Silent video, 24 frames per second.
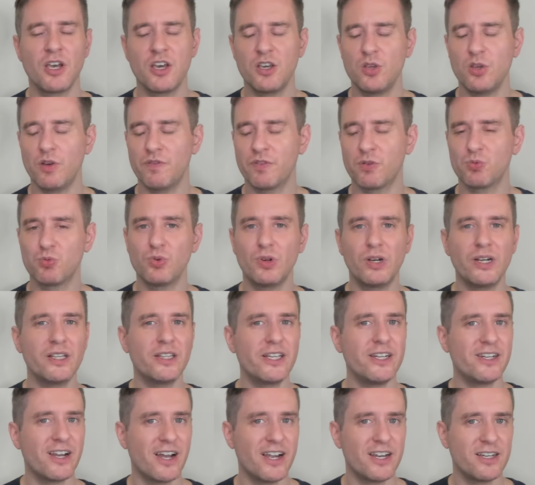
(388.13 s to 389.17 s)
You have a really
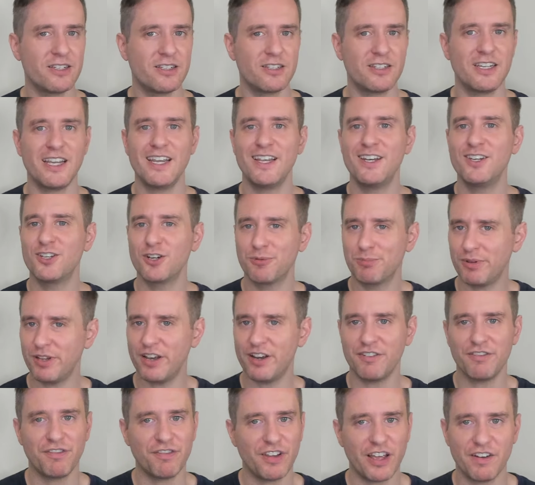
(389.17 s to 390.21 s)
nice interplay
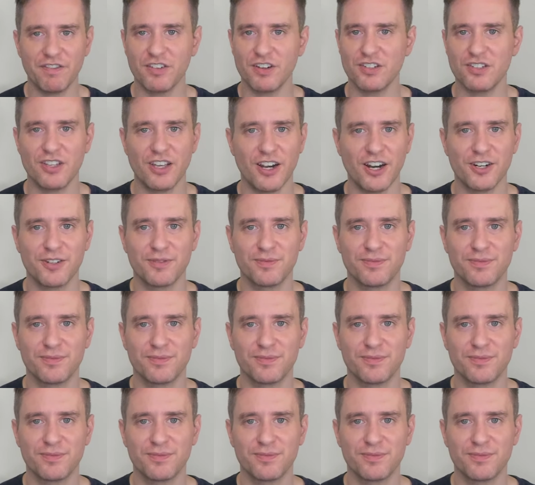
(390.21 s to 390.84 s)
of flavors there.